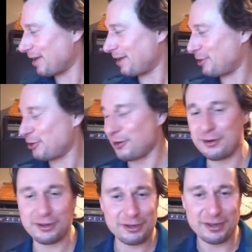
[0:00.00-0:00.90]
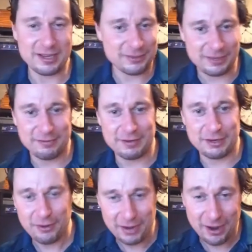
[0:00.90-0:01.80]
you guys don't even
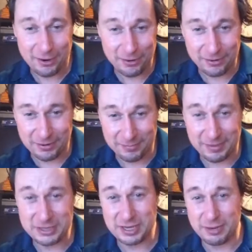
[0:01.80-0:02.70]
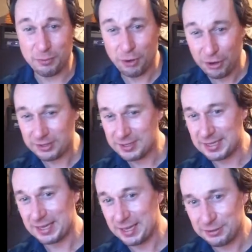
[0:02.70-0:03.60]
know how much I worked to
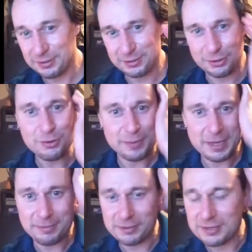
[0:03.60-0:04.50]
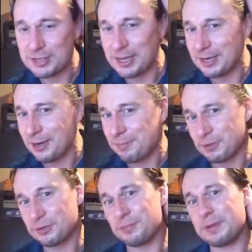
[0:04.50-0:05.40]
get 2 people to sign up, or
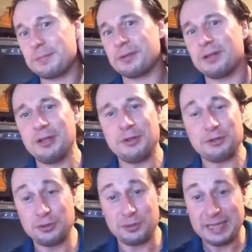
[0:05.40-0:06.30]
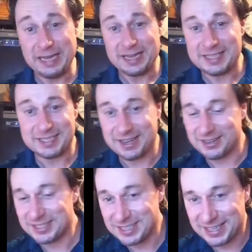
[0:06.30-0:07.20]
2 leads. Now
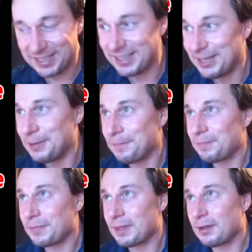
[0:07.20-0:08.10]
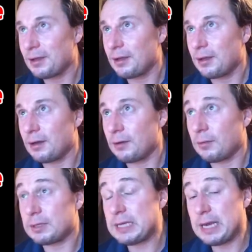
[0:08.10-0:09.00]
it's like, well,
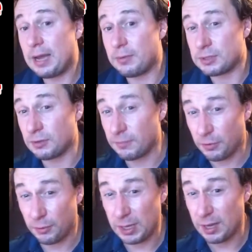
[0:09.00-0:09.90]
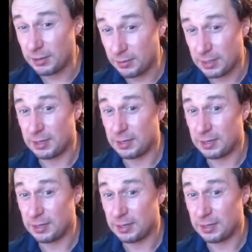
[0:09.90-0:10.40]
today was over 300.